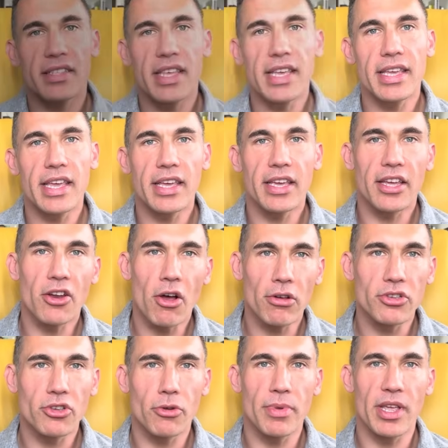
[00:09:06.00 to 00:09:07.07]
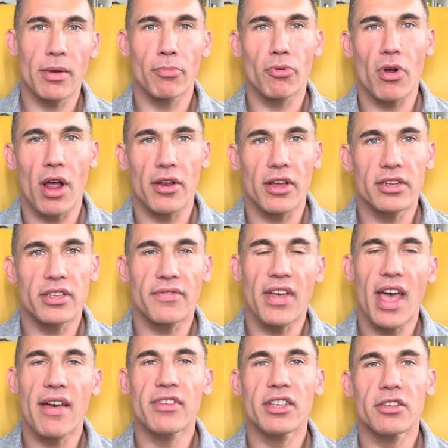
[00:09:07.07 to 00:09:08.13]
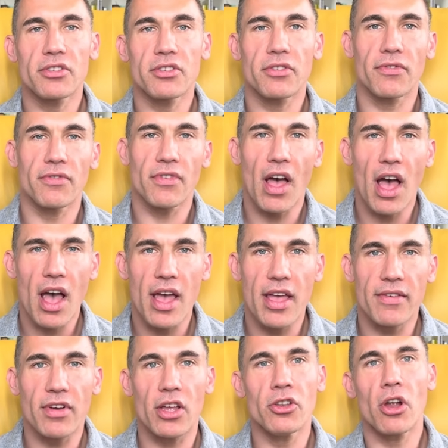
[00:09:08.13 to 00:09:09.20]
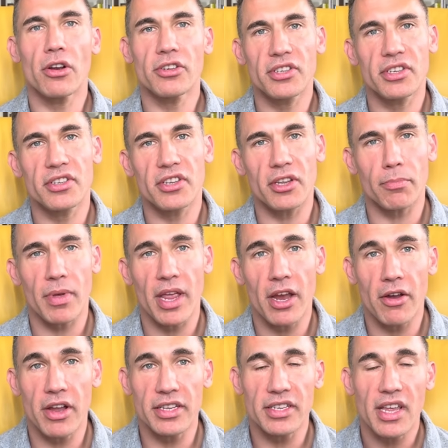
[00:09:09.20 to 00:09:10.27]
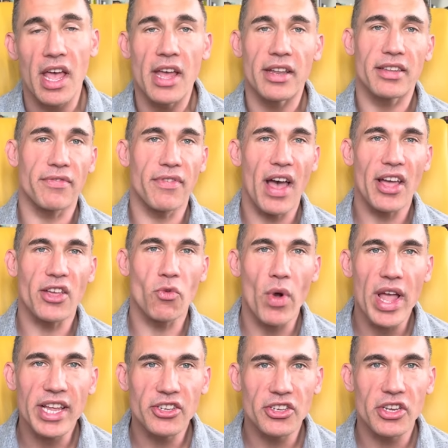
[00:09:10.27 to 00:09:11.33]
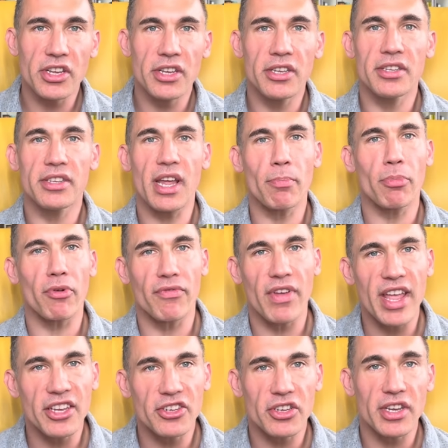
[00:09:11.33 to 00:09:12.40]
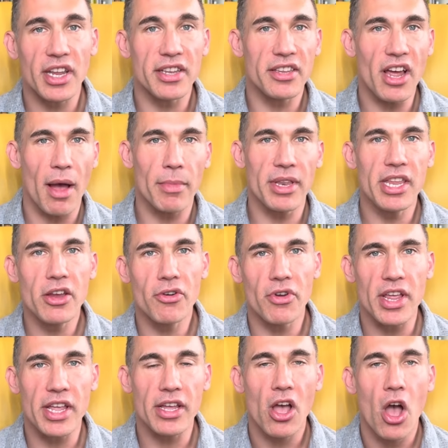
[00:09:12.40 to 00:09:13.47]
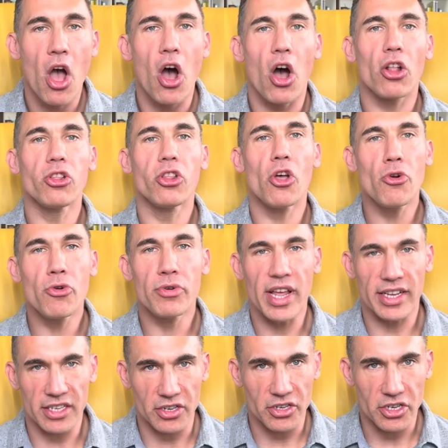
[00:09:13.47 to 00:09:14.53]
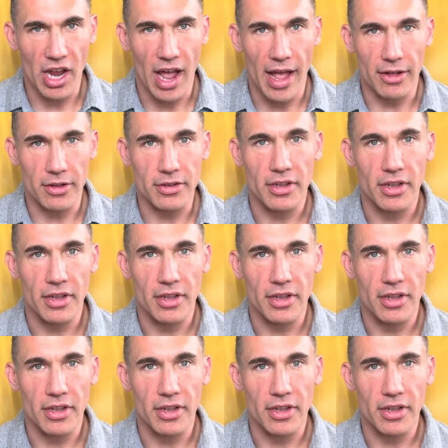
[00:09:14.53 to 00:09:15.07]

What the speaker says: thinking can also be a product of having to survive a narcissistic parent's devaluation, deprivation, and domineering alone as a child.